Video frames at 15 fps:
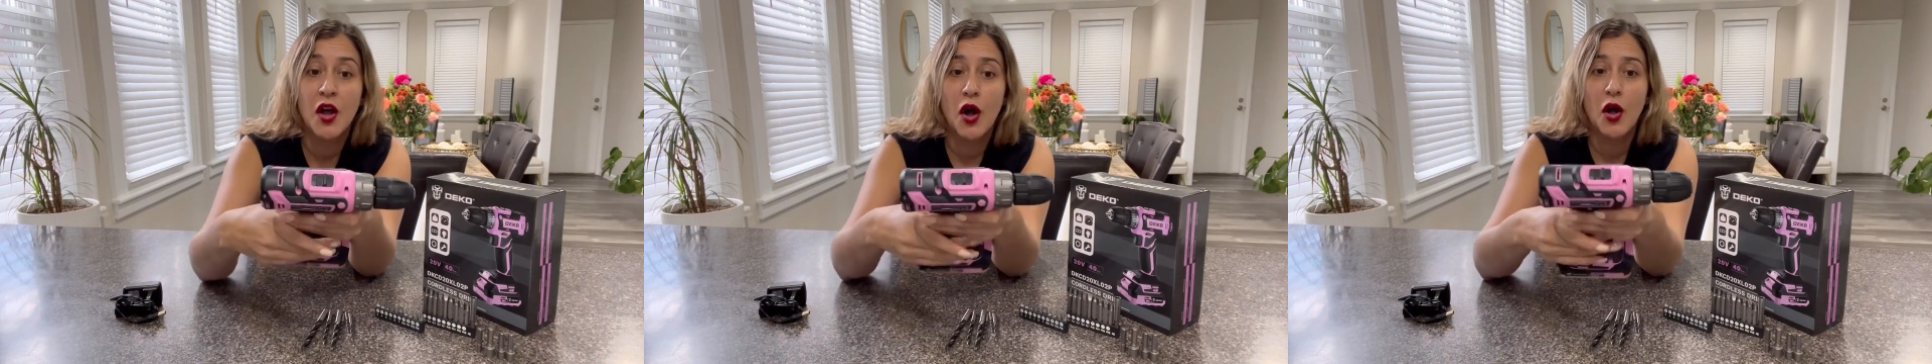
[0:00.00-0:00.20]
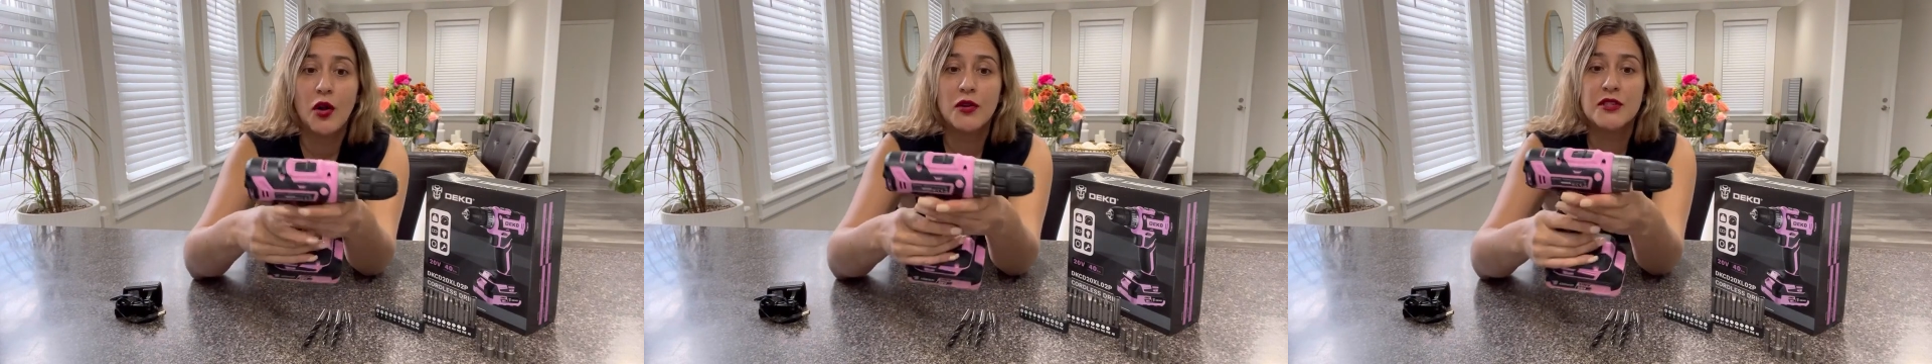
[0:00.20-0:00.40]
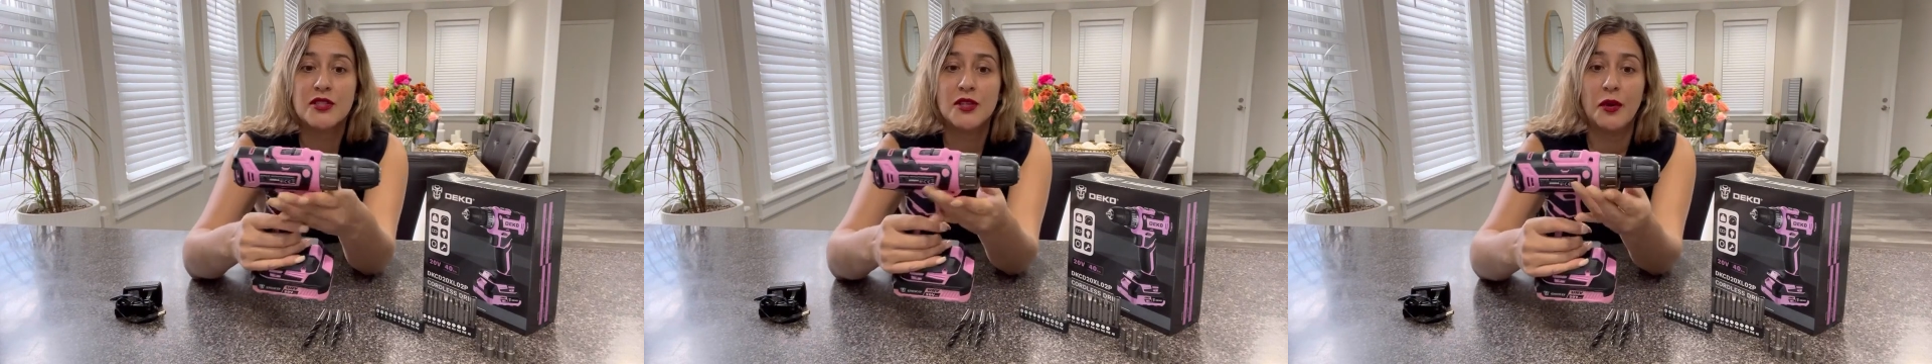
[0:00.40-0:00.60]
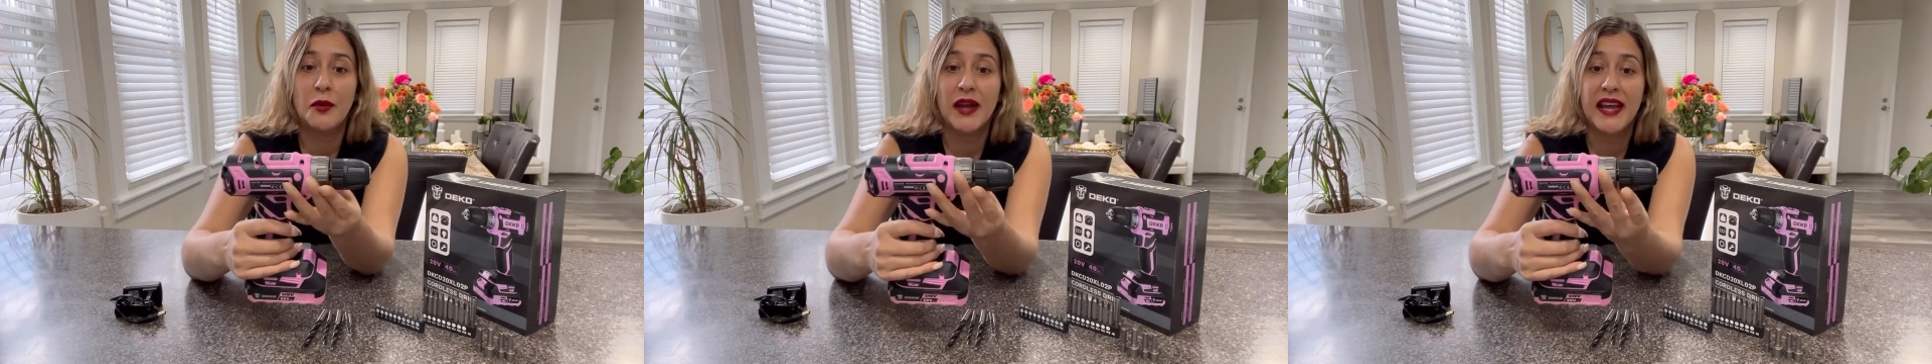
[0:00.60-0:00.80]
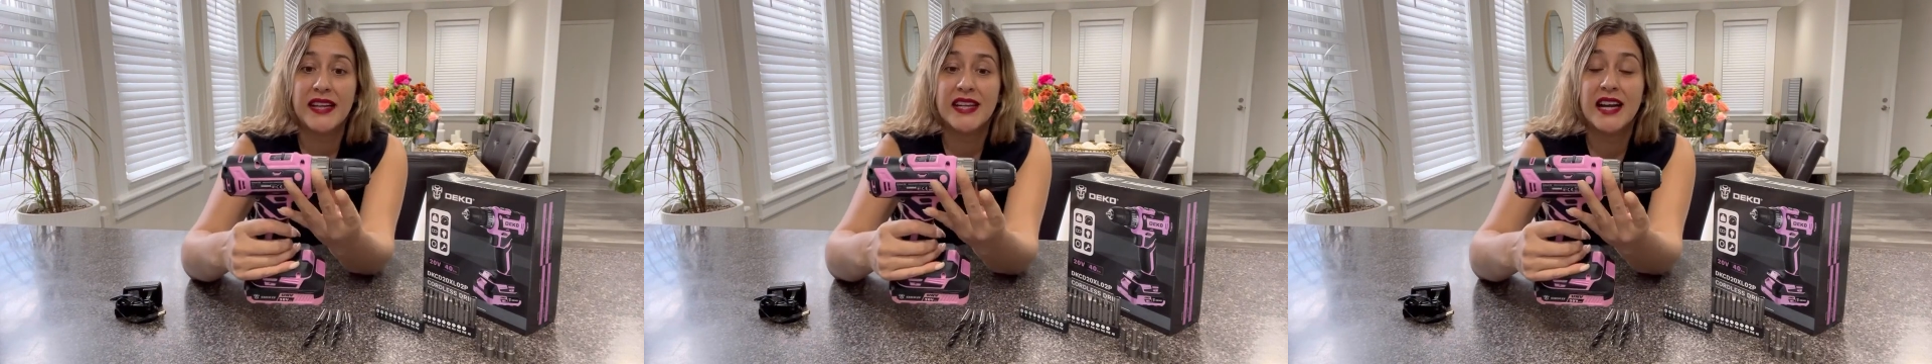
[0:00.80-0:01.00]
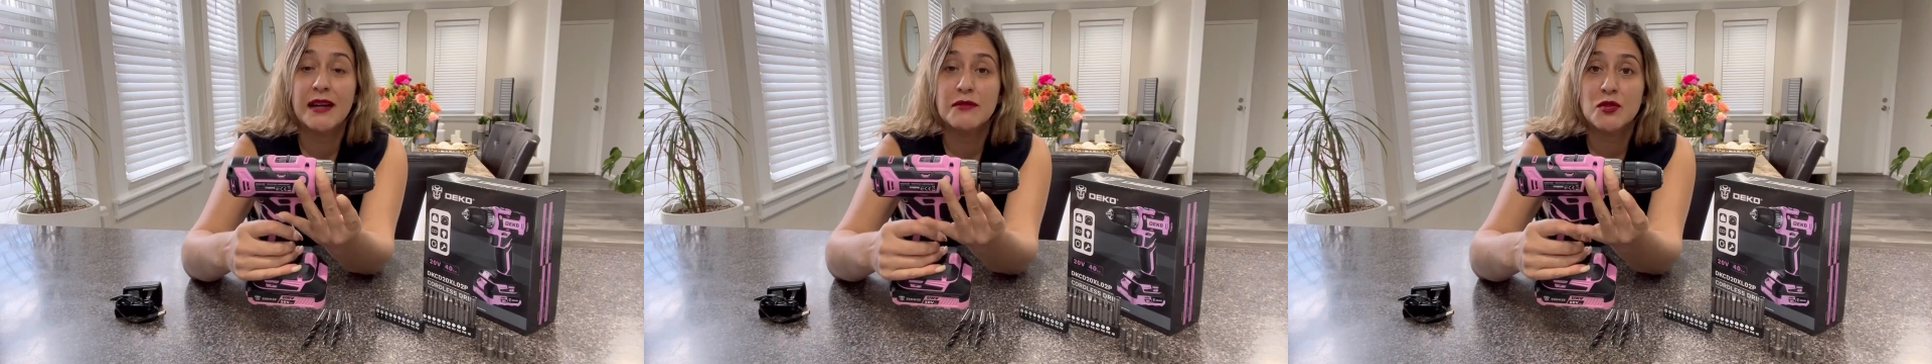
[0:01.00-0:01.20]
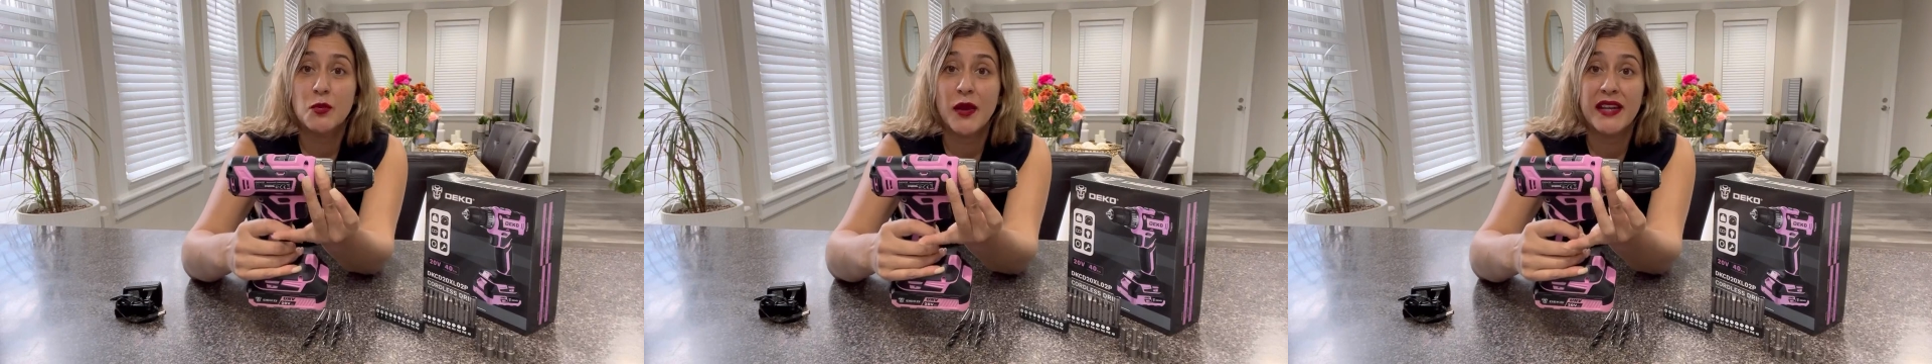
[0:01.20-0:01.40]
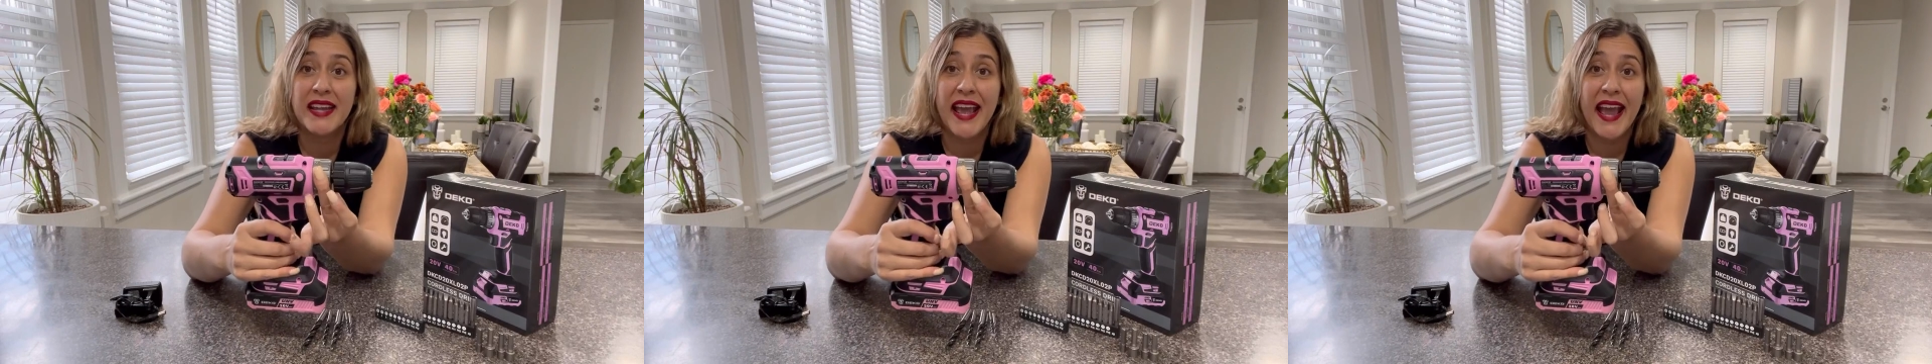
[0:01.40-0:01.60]
Also, it comes
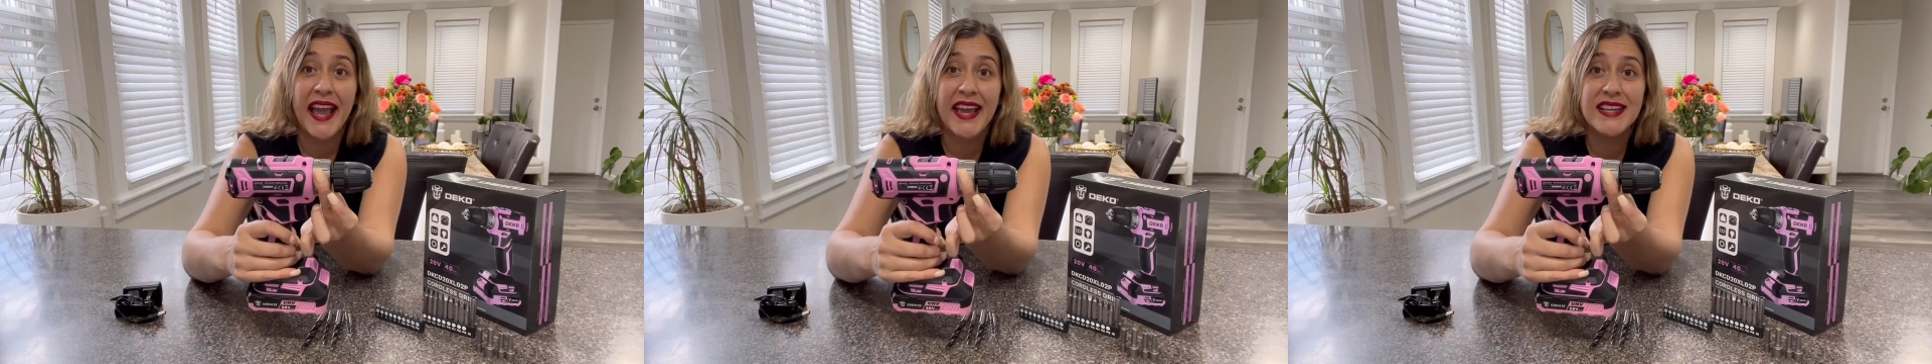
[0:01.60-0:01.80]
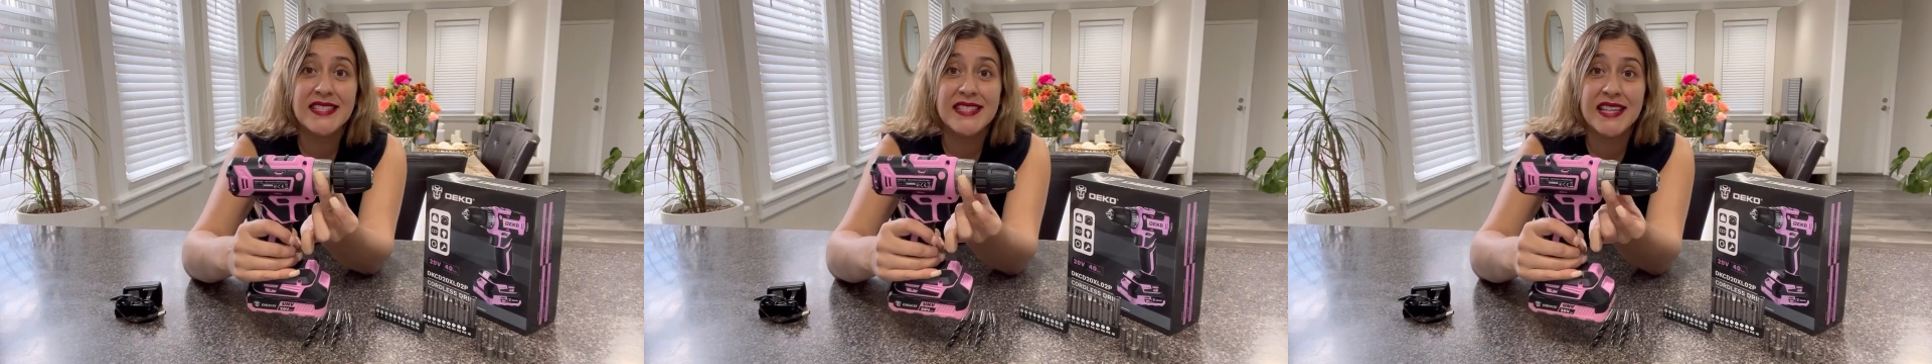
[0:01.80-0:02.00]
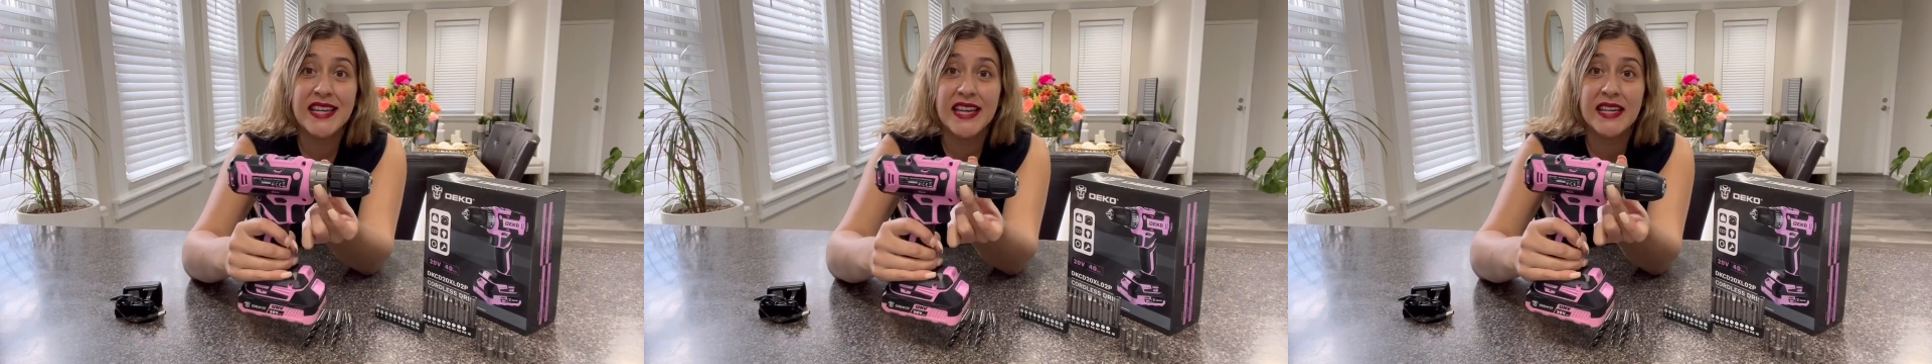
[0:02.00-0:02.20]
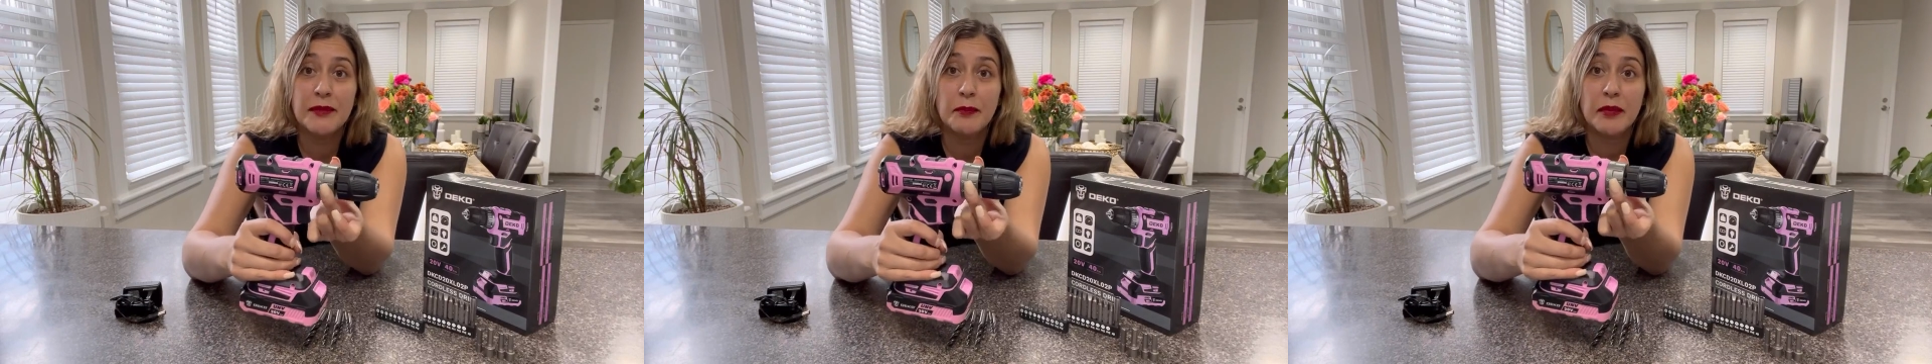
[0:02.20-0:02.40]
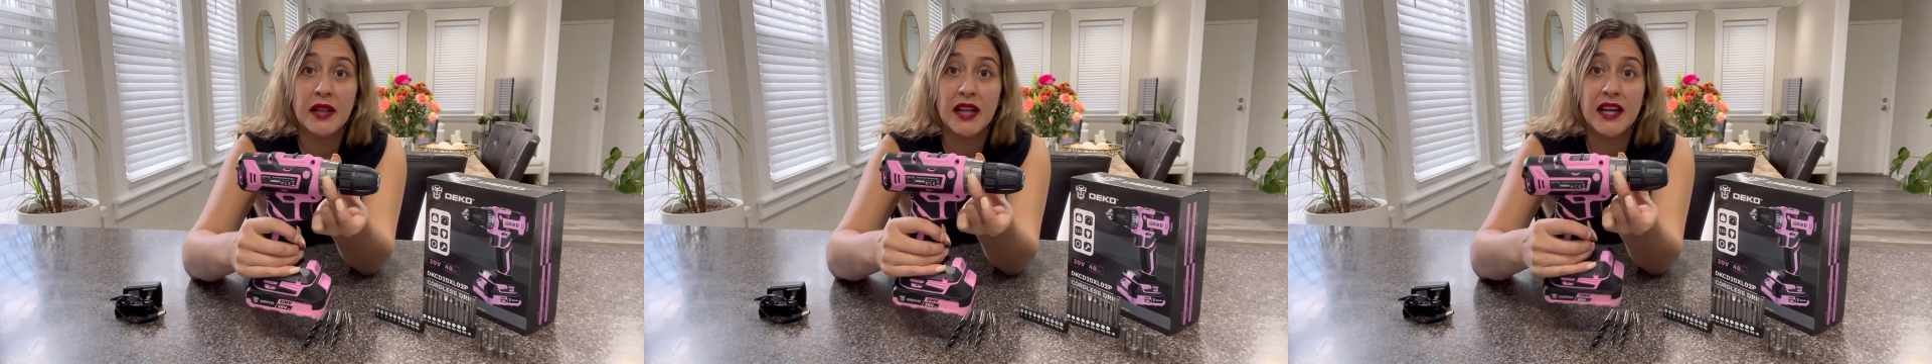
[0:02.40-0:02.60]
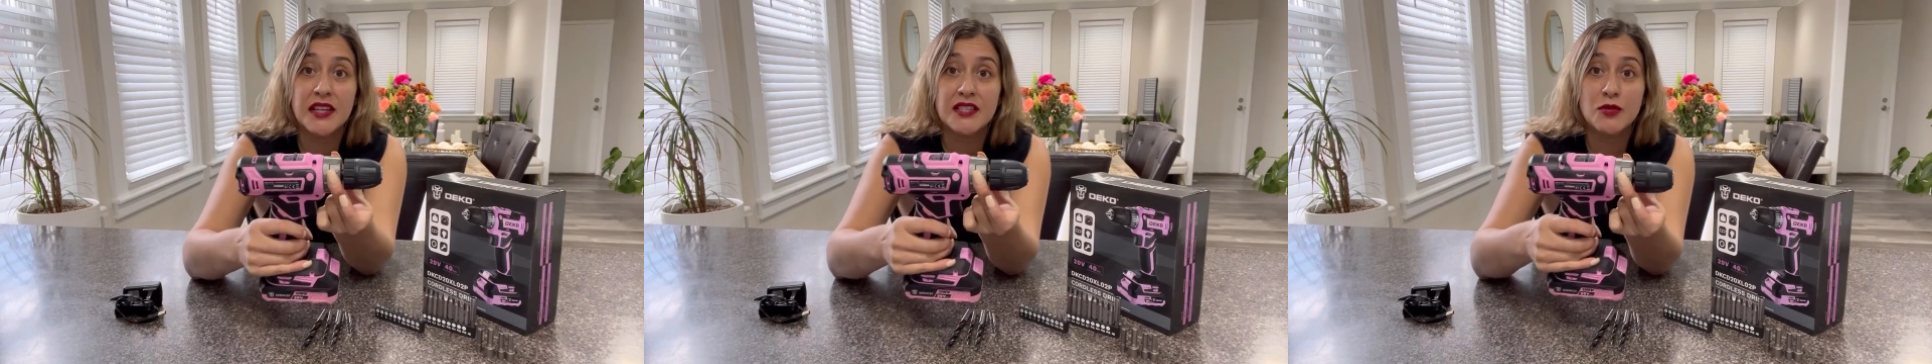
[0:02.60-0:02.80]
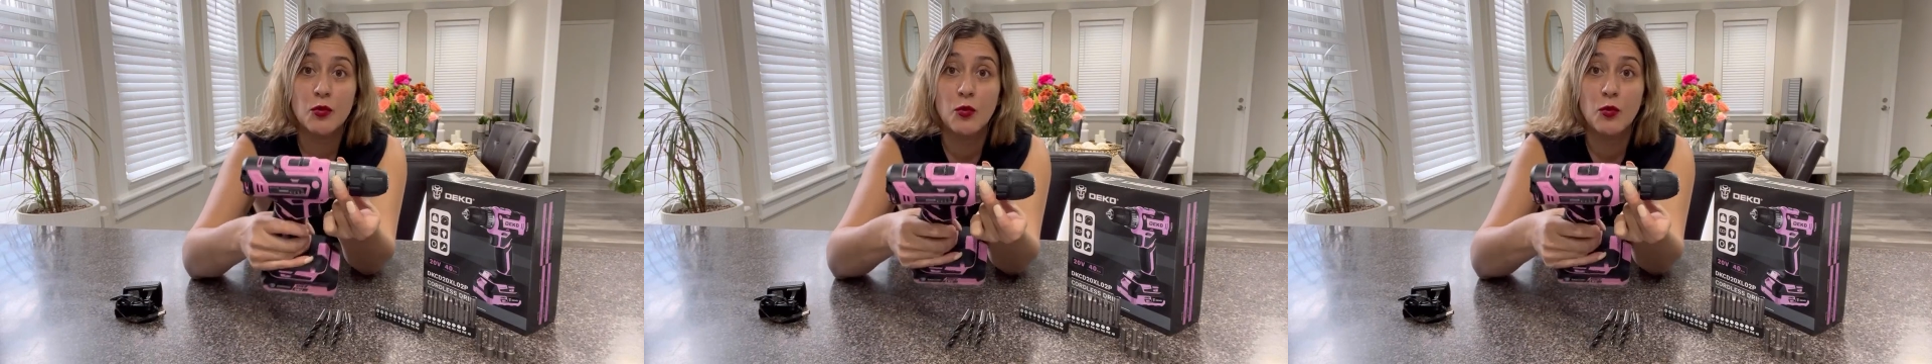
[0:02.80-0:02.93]
with 18 plus